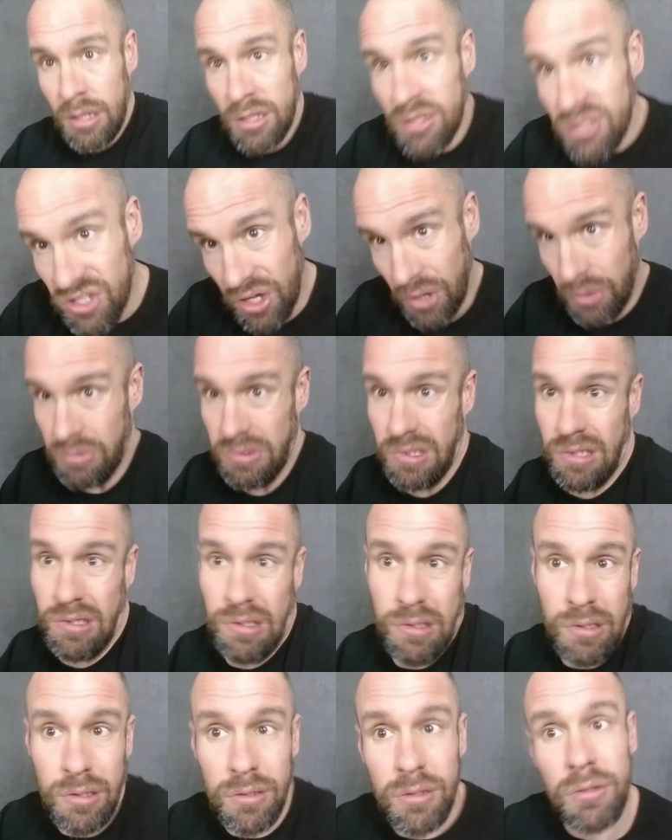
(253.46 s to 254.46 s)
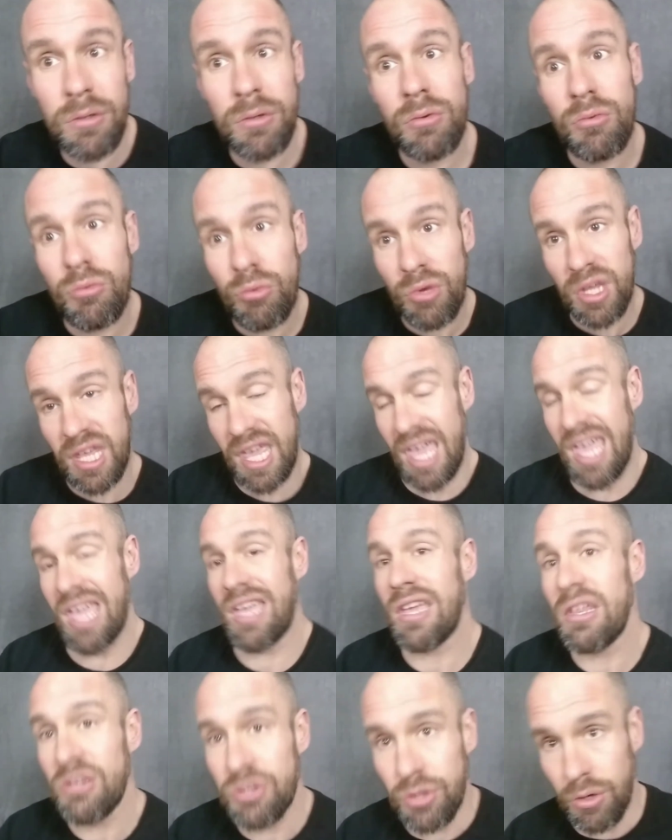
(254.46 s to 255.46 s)
Don't. We can't
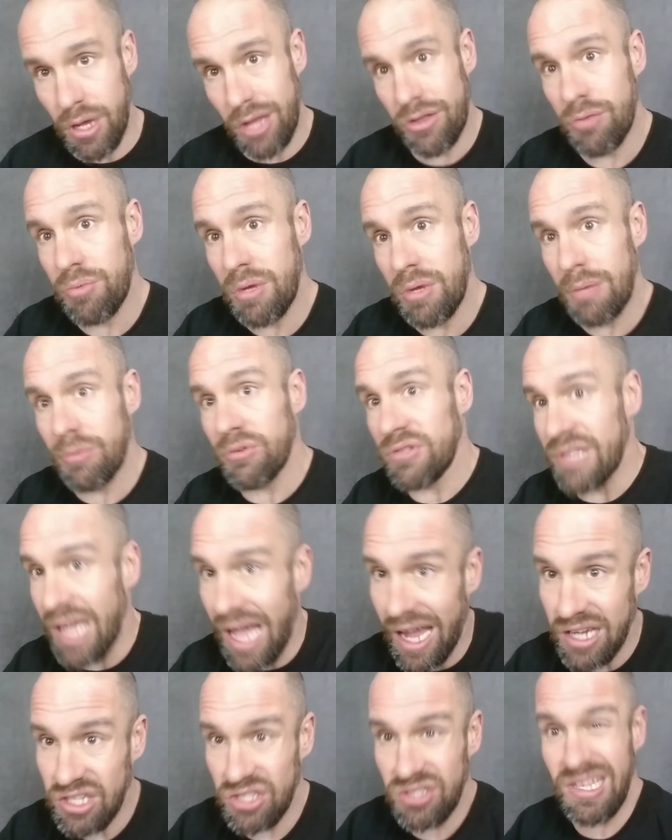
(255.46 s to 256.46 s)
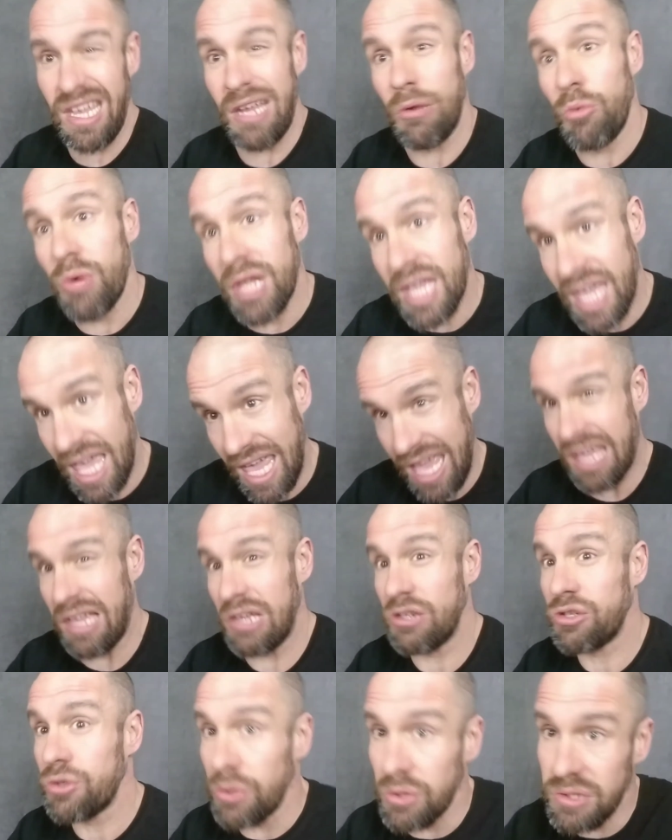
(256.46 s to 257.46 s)
control other people's actions and we can't
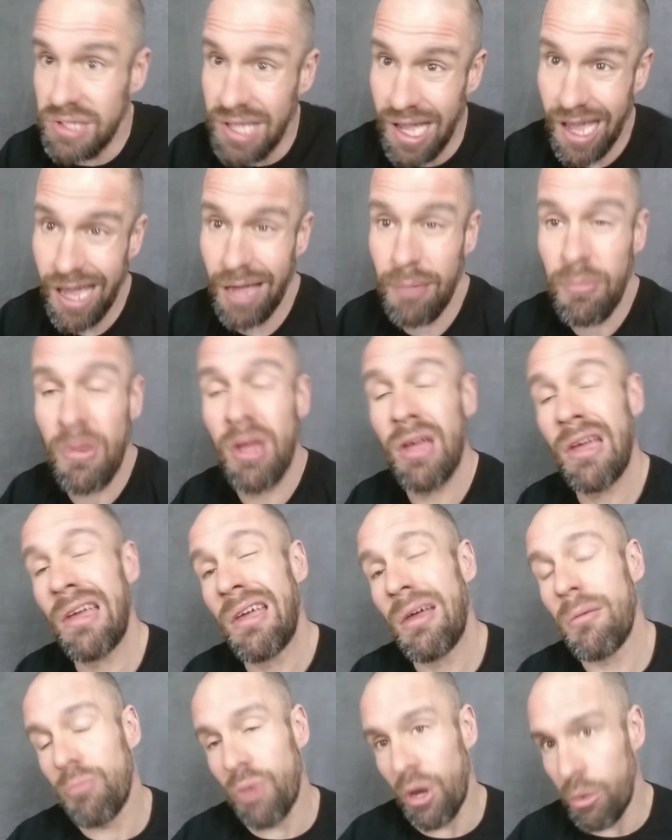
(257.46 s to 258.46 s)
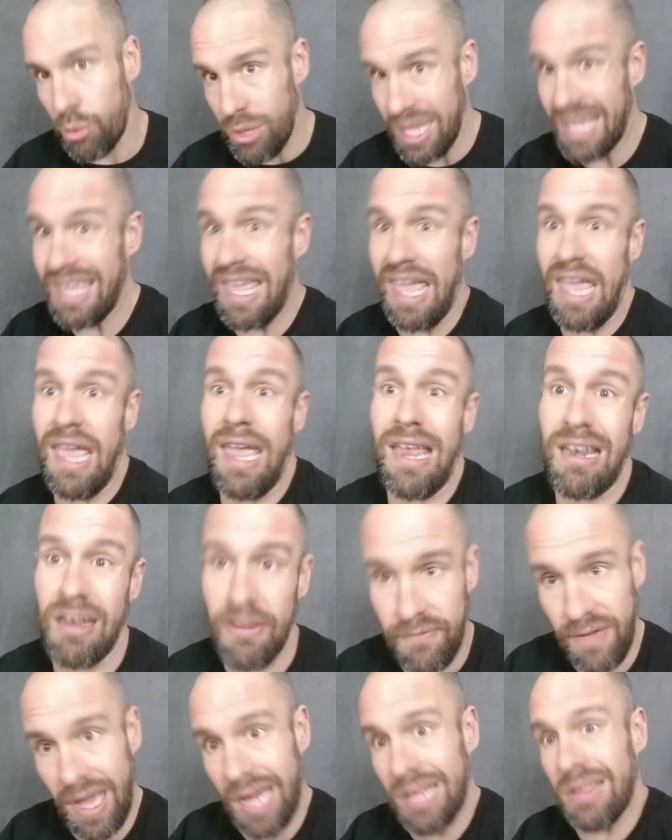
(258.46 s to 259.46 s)
control time, but we can
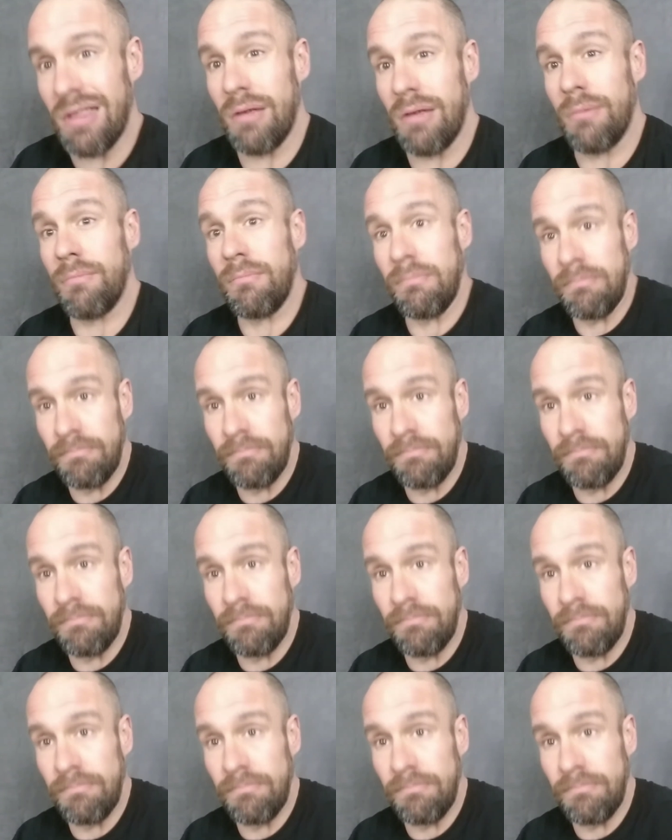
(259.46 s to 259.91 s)
affect them.